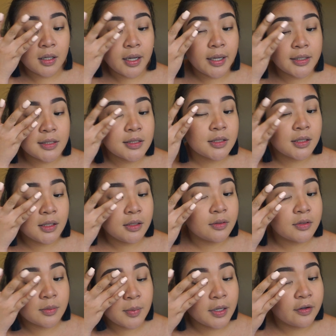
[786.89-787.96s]
I just
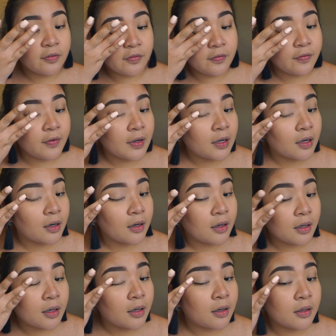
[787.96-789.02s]
use my
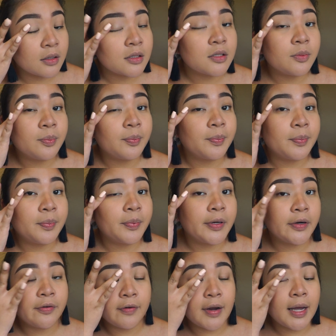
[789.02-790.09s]
finger to
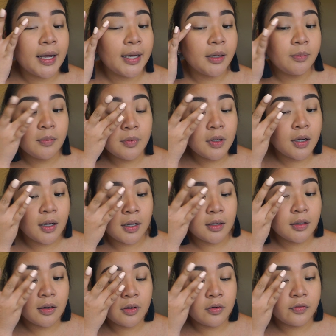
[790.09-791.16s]
prime
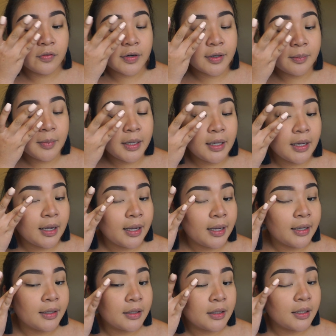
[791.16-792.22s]
all over my
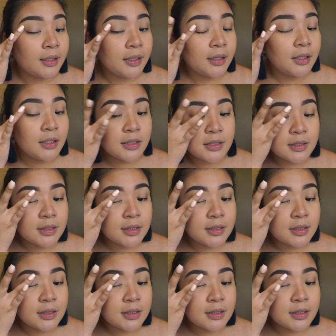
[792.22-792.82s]
eyelids,